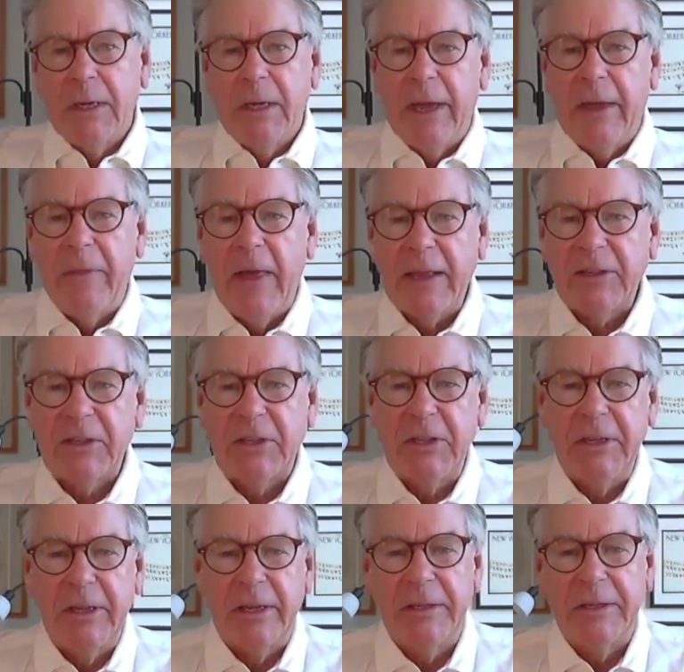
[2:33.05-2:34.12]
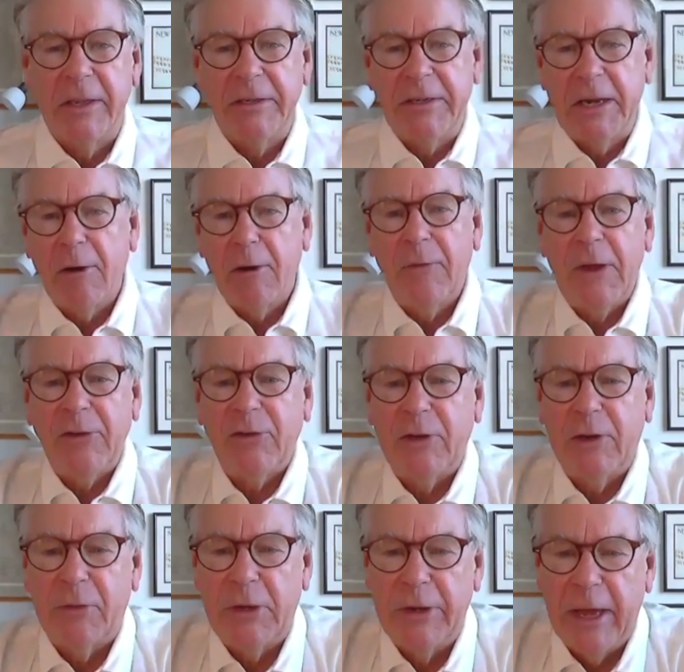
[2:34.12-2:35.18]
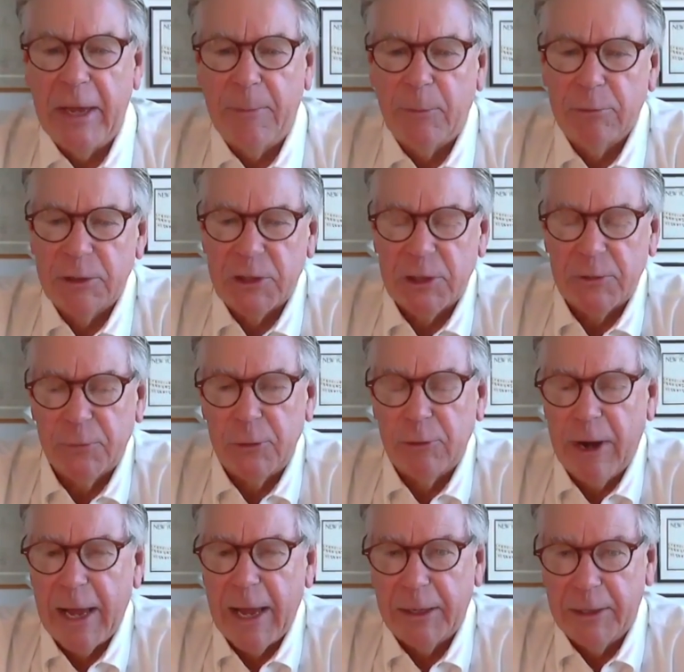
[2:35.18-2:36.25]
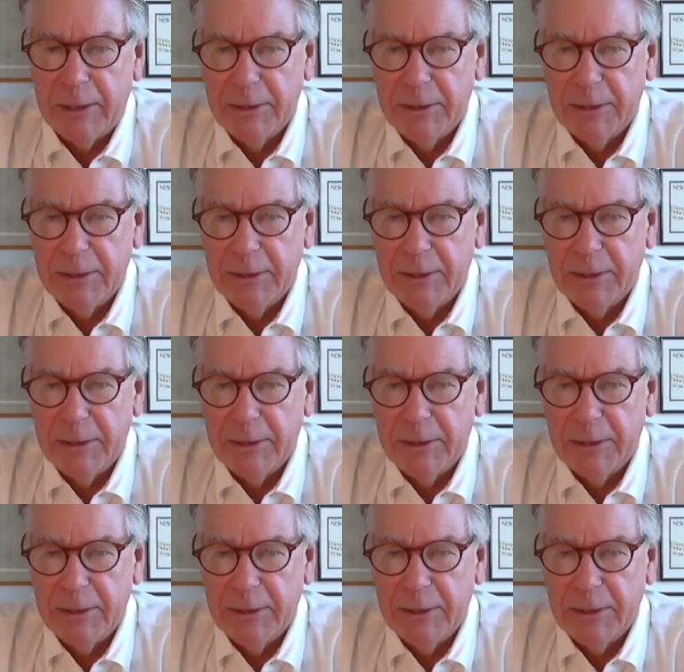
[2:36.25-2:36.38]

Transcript: and that's the derivation of the name Christopher Dragon.